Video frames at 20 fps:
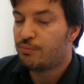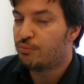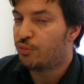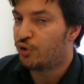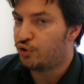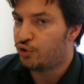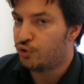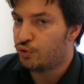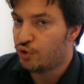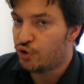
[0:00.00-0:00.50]

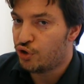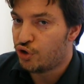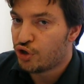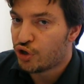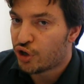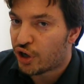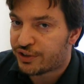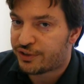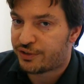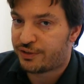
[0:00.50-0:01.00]
But do
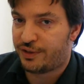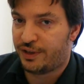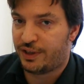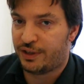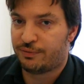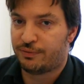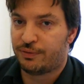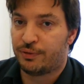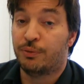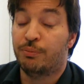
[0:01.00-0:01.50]
not
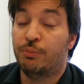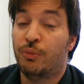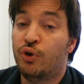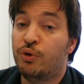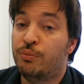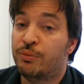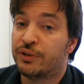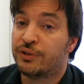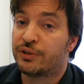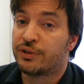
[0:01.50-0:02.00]
think for a
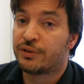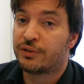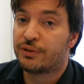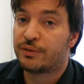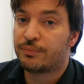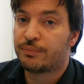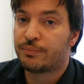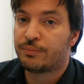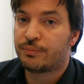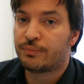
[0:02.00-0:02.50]
moment
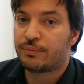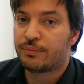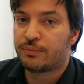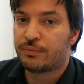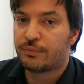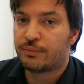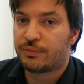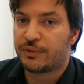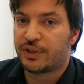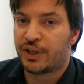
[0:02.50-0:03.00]

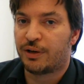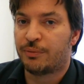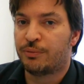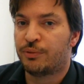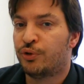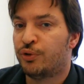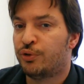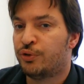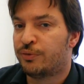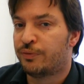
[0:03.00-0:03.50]
that
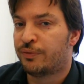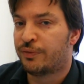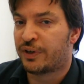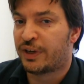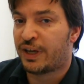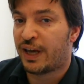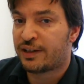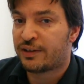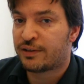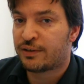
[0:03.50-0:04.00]
I'm going to
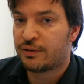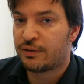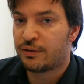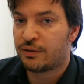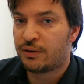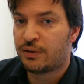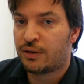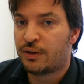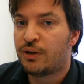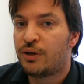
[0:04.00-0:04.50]
forget
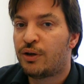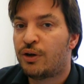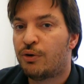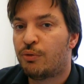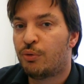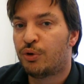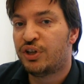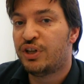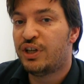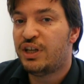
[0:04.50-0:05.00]

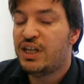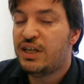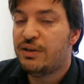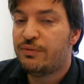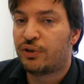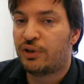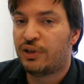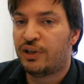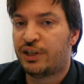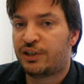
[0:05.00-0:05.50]
what an
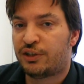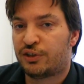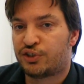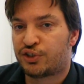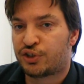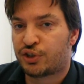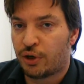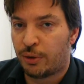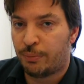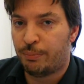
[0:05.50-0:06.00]
evil little
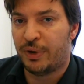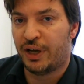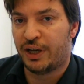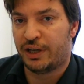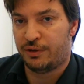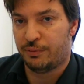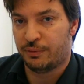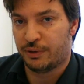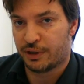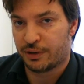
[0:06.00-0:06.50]

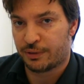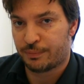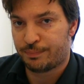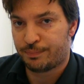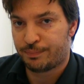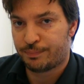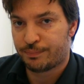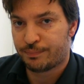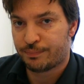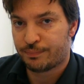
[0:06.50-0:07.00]
scumbag you are.
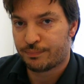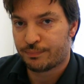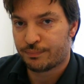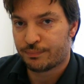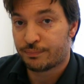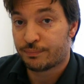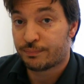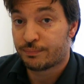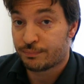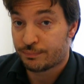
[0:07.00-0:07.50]

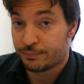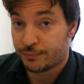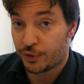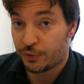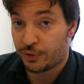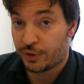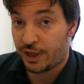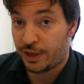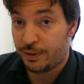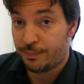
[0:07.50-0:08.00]

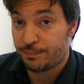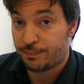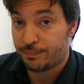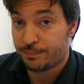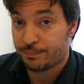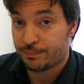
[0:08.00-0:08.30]
Okay?